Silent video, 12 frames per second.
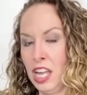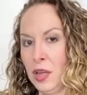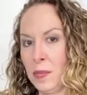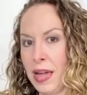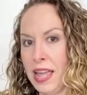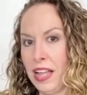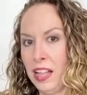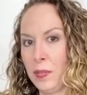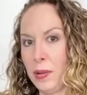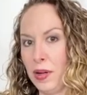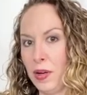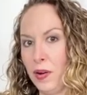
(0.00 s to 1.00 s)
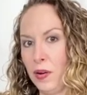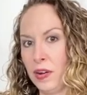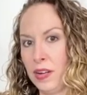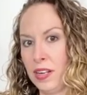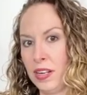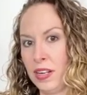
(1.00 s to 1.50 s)
my
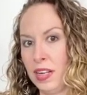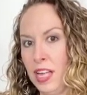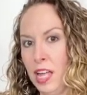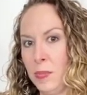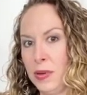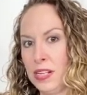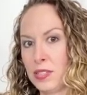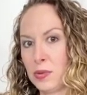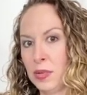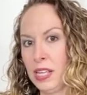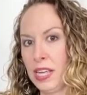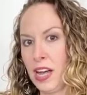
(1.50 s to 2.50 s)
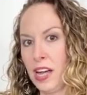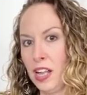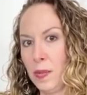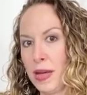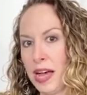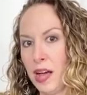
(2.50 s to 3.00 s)
elbow, but it's really
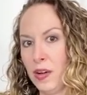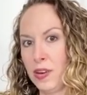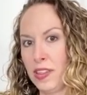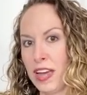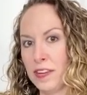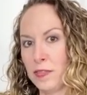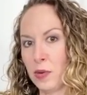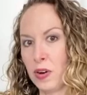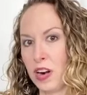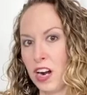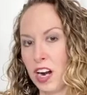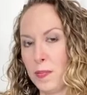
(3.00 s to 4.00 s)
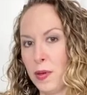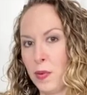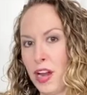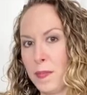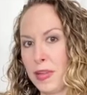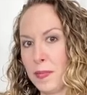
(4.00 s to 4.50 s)
all about that forearm. And
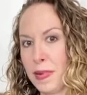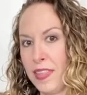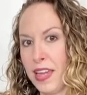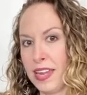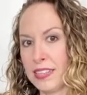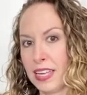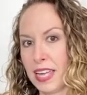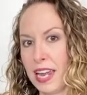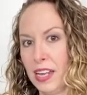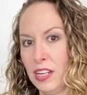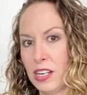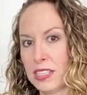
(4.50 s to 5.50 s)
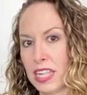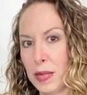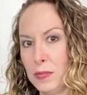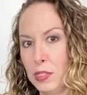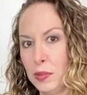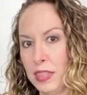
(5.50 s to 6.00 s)
what I mean by that is it kind of looks like
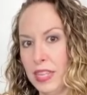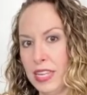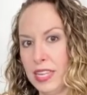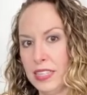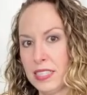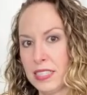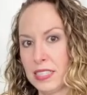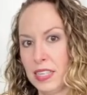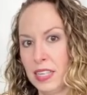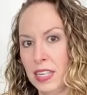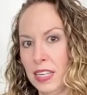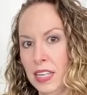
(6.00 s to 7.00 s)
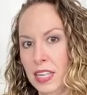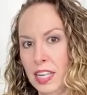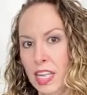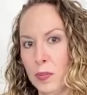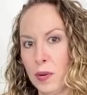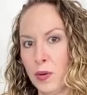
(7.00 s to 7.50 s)
I'm doing this,
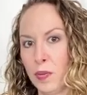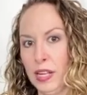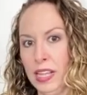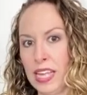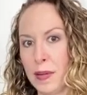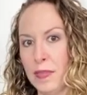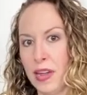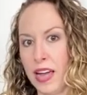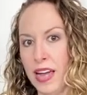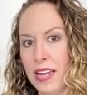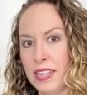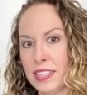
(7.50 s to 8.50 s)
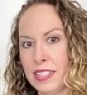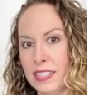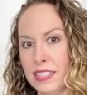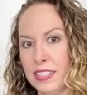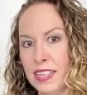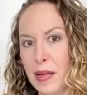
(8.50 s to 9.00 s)
but really I'm not.
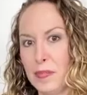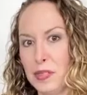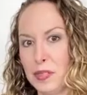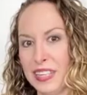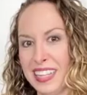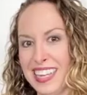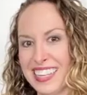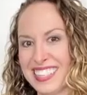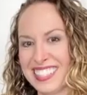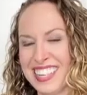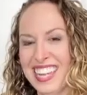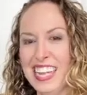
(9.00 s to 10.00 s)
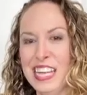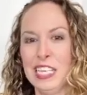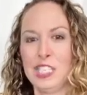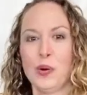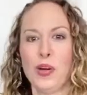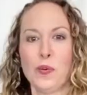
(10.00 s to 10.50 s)
I'm doing this.
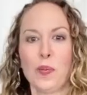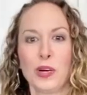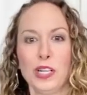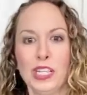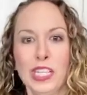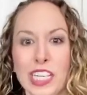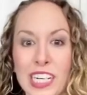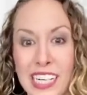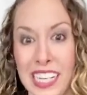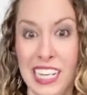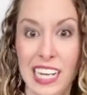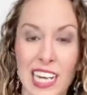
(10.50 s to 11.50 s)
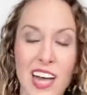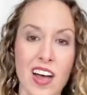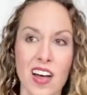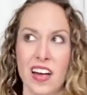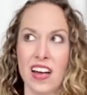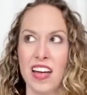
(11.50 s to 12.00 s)
So when we're learning
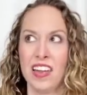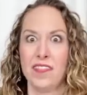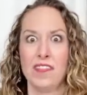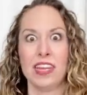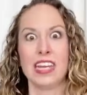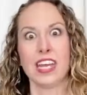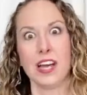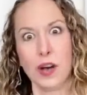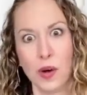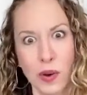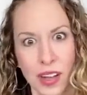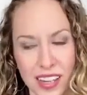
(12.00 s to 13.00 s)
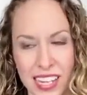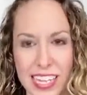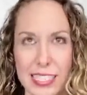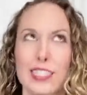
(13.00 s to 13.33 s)
on video, it's